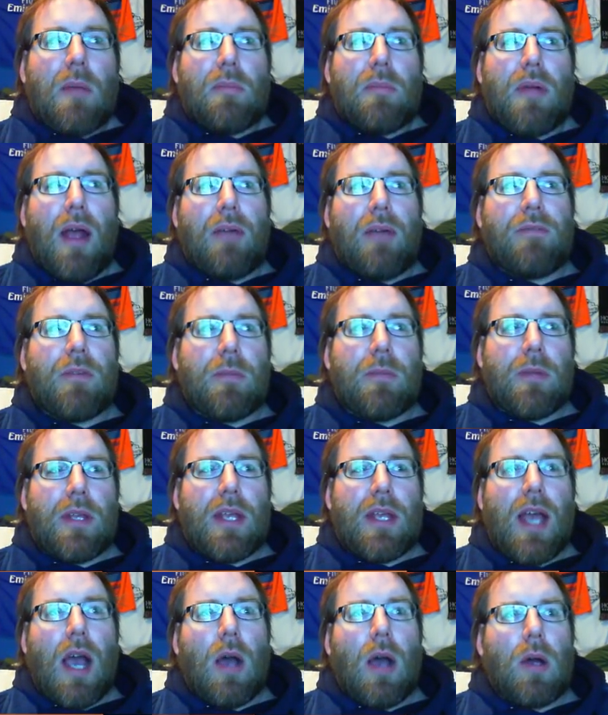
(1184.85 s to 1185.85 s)

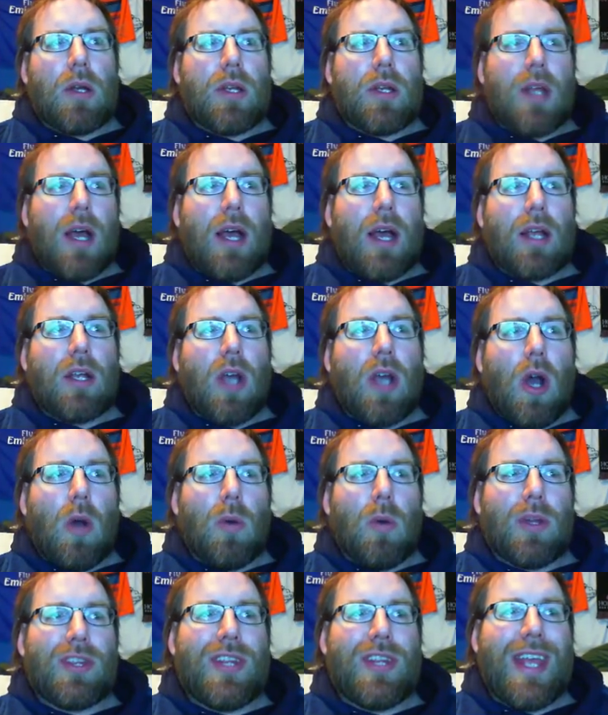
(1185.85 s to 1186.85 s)
Preferably, I would uh, go
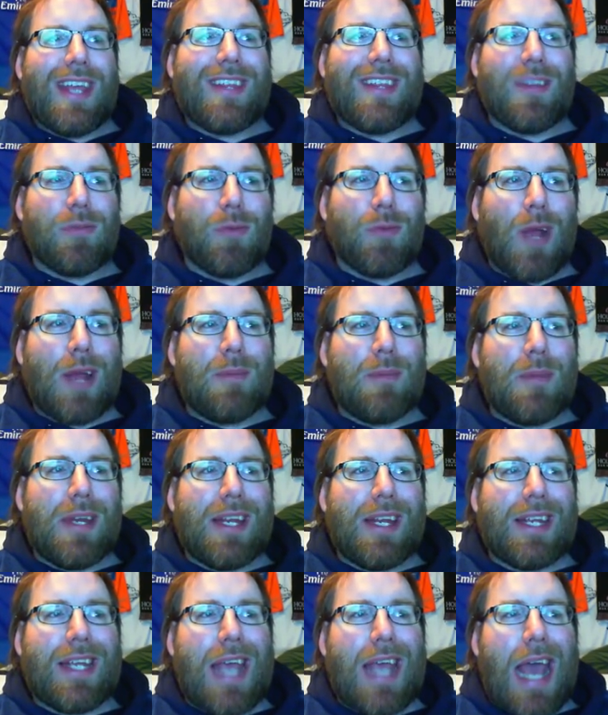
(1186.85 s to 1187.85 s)
with Nathan
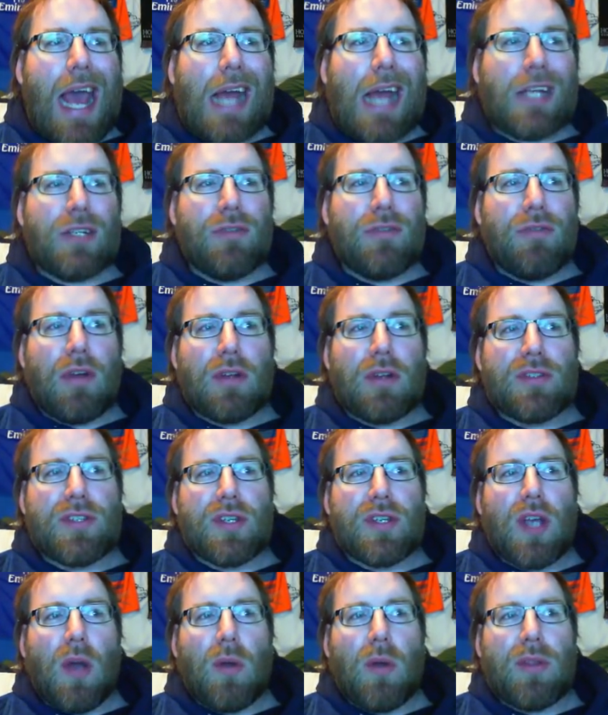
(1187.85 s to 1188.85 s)
Redmond in cash if I was
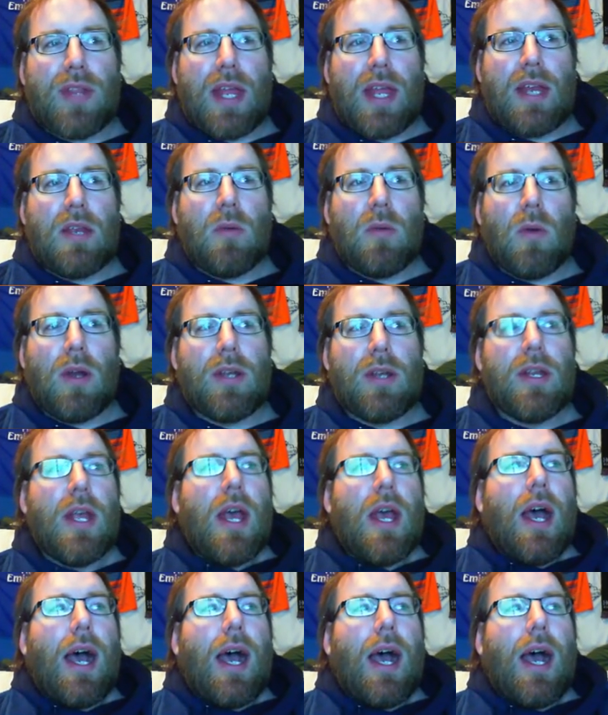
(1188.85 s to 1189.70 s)
to go with anyone.